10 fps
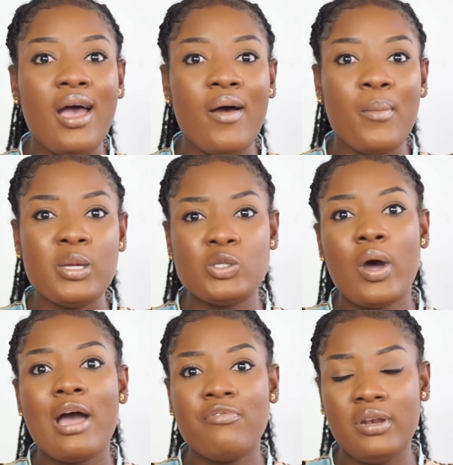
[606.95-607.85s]
um, it's
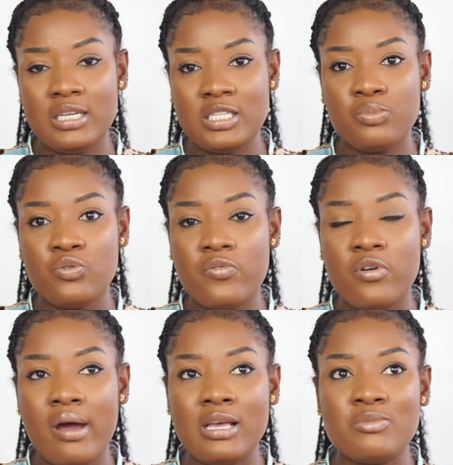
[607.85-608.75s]
quite flexible
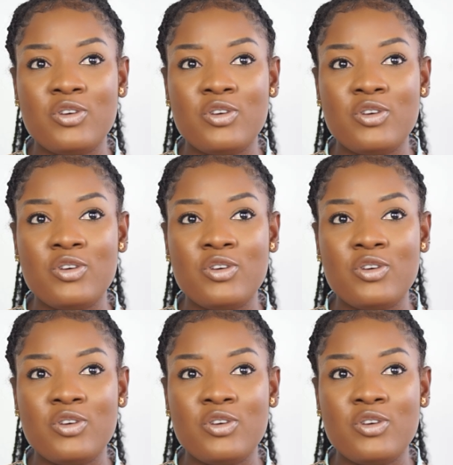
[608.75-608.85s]
for us